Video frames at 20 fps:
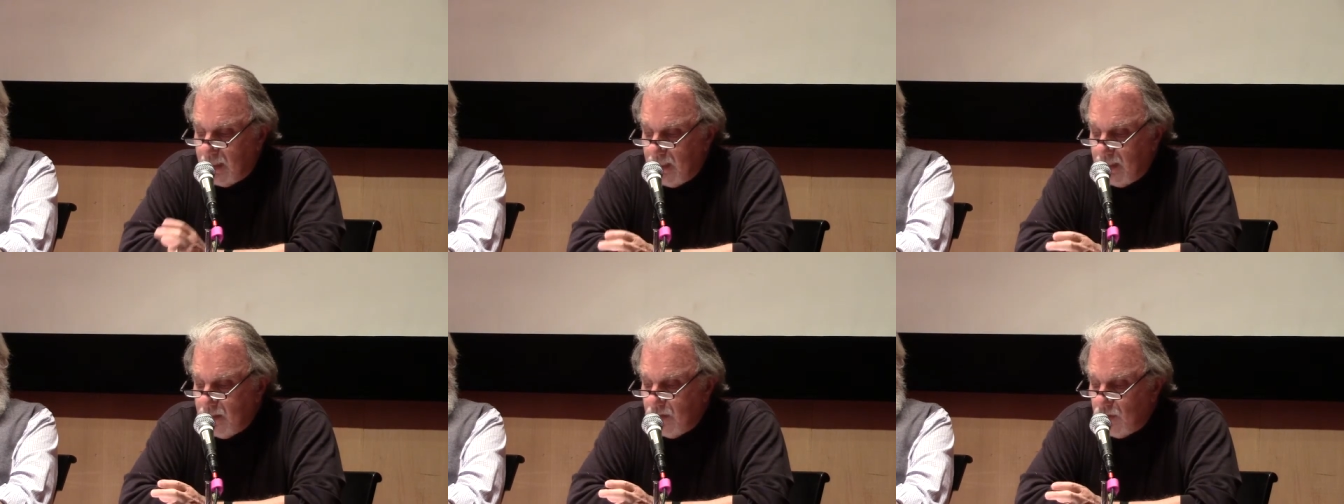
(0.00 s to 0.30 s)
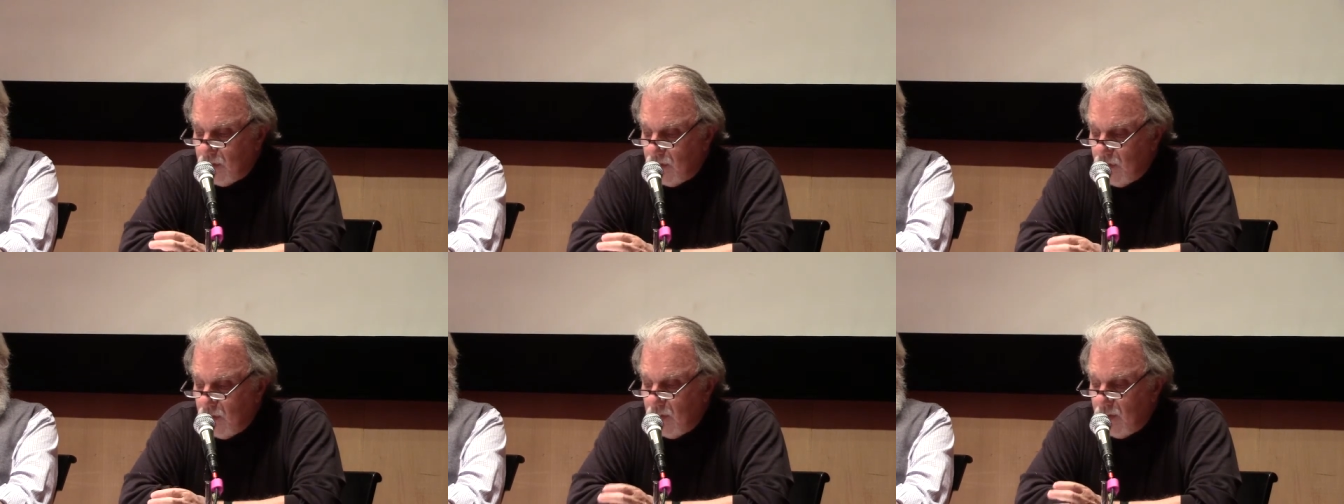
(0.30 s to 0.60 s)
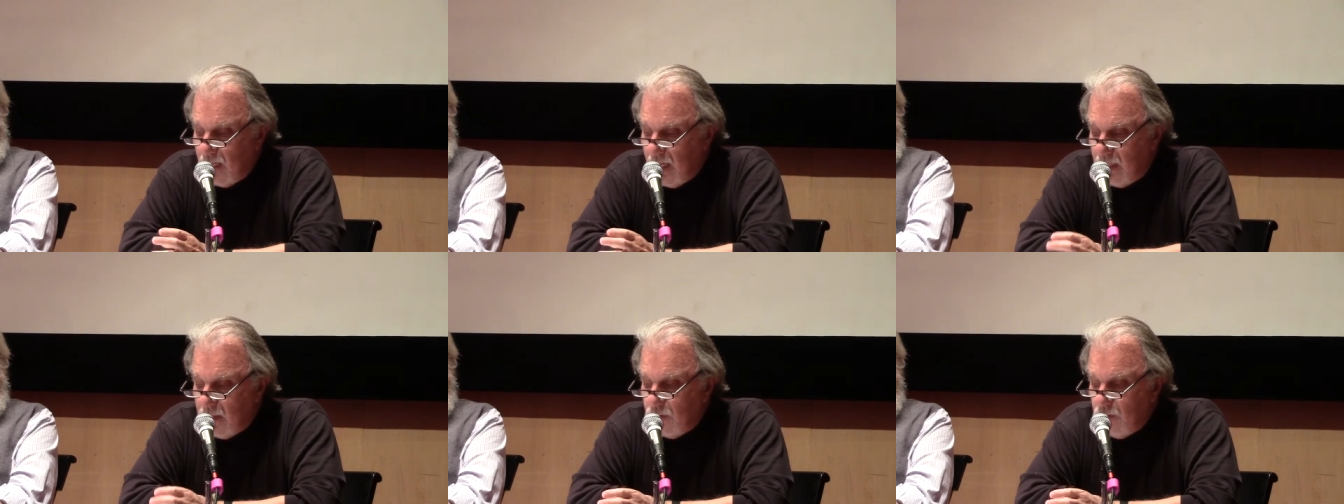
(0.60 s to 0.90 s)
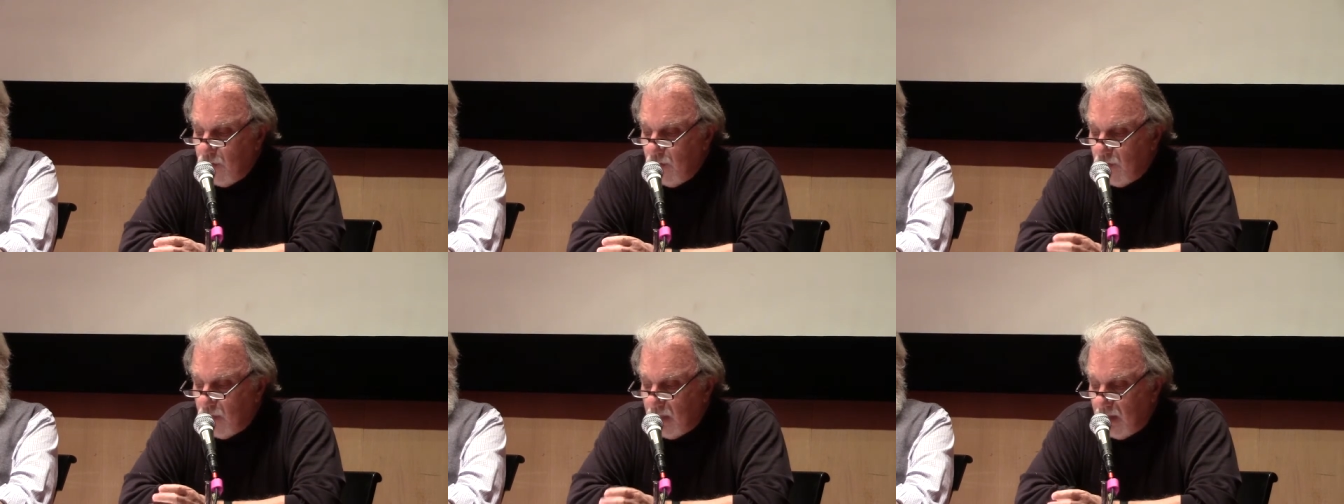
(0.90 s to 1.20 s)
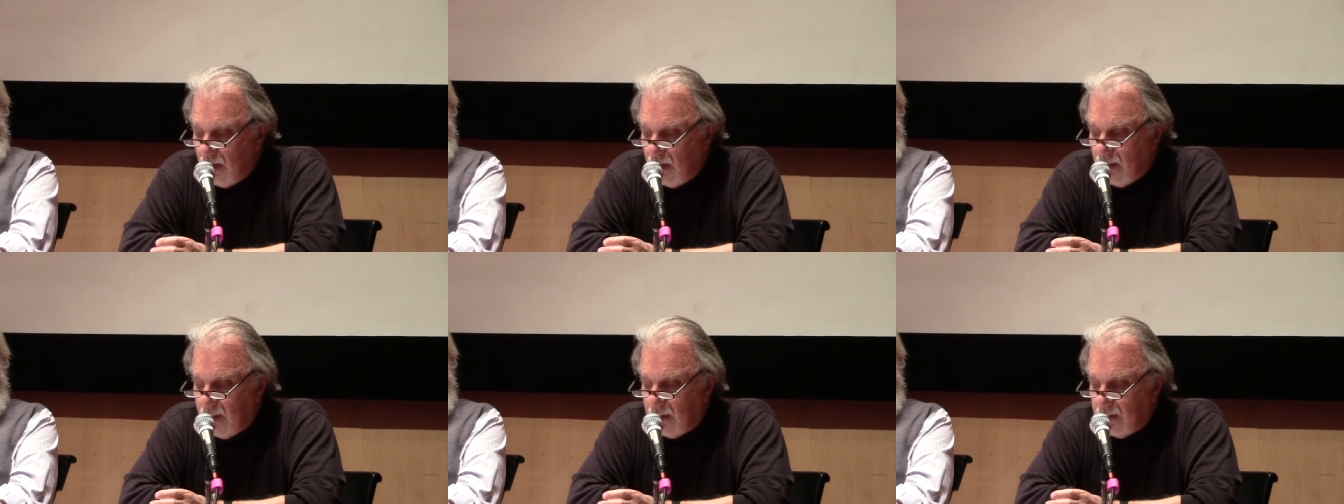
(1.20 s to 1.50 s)
into a new
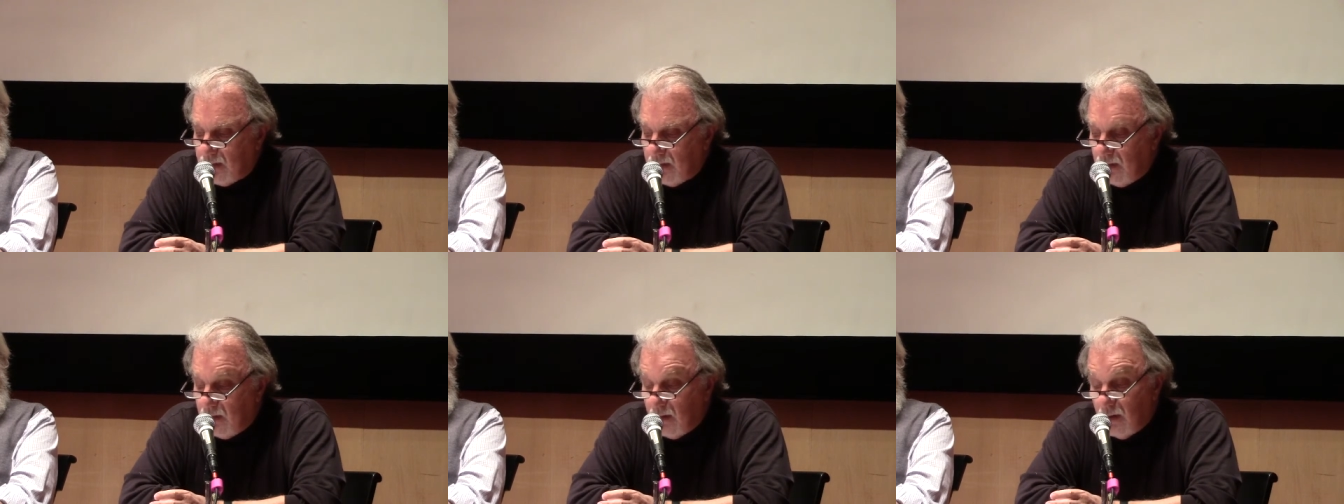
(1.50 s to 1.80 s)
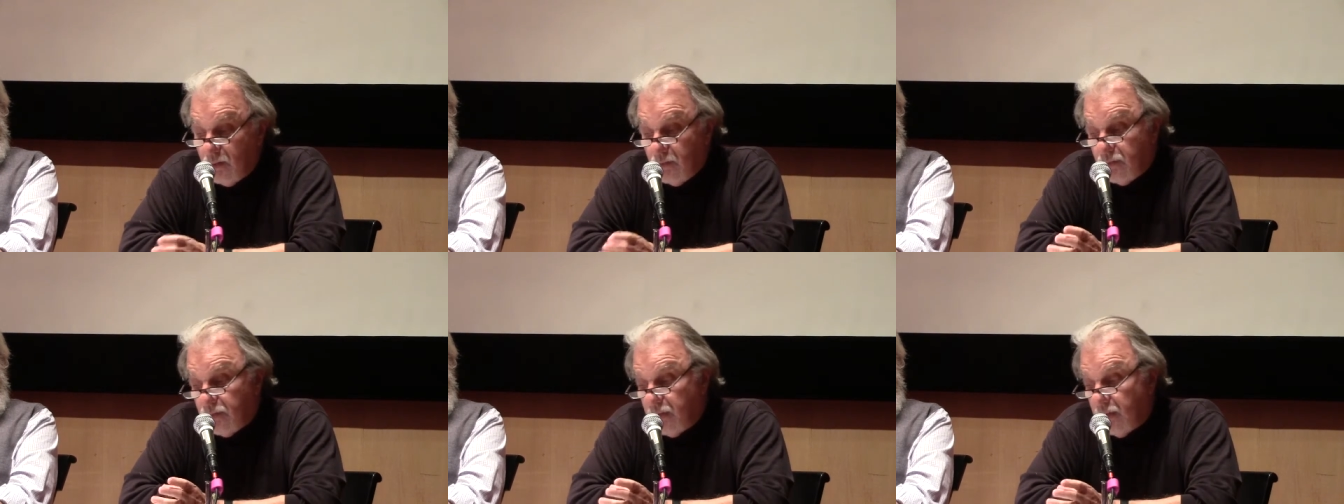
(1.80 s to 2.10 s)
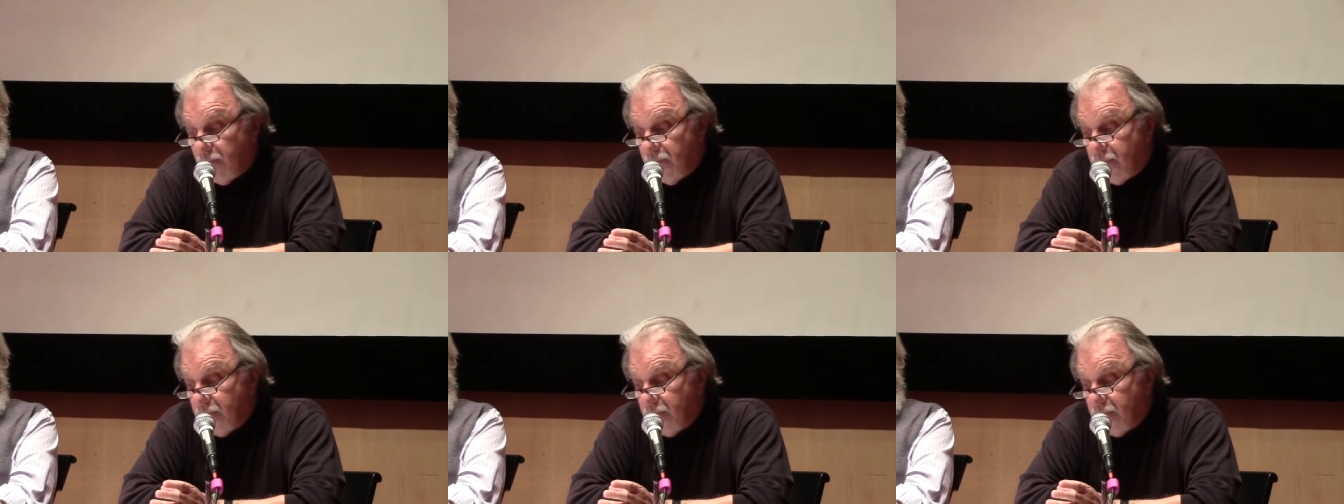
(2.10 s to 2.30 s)
kind of